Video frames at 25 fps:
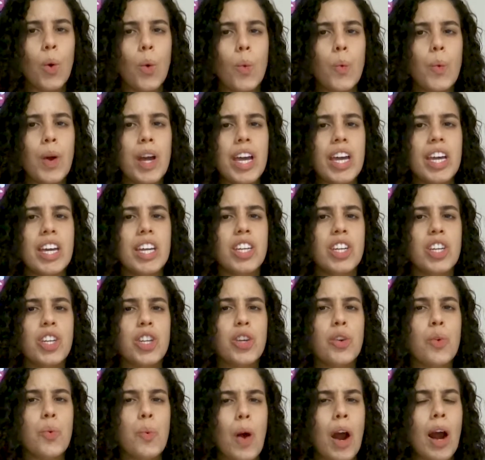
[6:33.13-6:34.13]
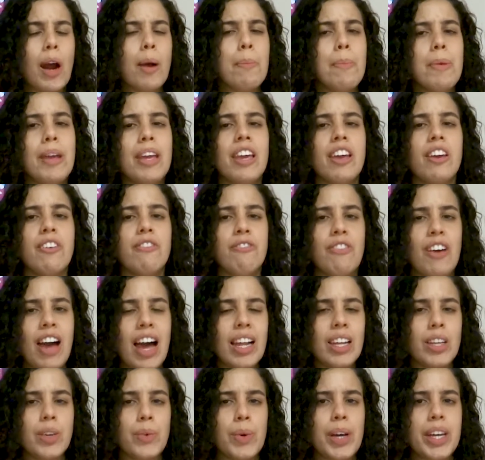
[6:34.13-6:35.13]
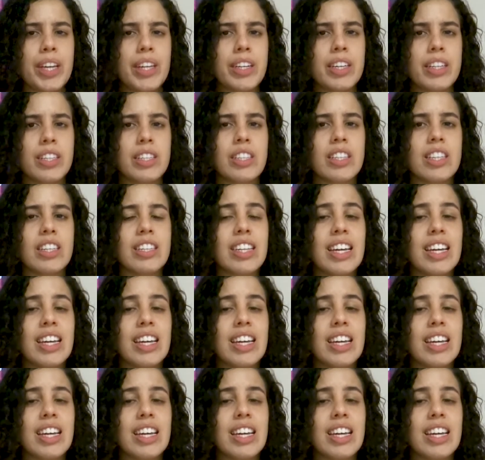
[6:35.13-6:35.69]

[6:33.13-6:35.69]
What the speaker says: When you are being evaluated,